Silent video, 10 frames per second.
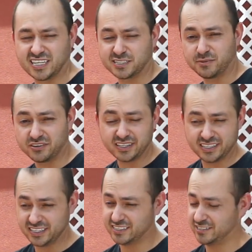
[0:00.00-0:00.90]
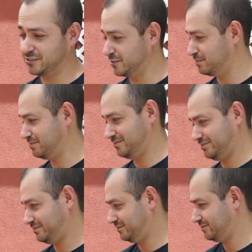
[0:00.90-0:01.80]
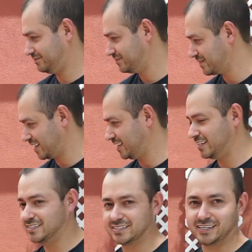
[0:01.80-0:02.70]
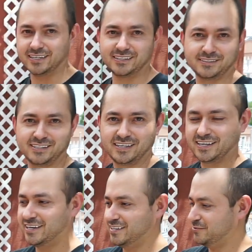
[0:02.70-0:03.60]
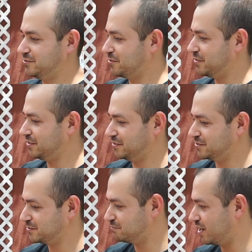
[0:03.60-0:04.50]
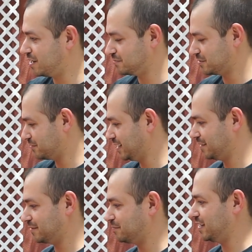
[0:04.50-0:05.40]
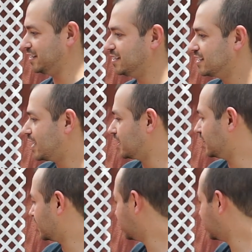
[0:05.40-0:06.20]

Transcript: like smoke in here, so it needs a, you know, one of those bombs or whatever. But I'm going to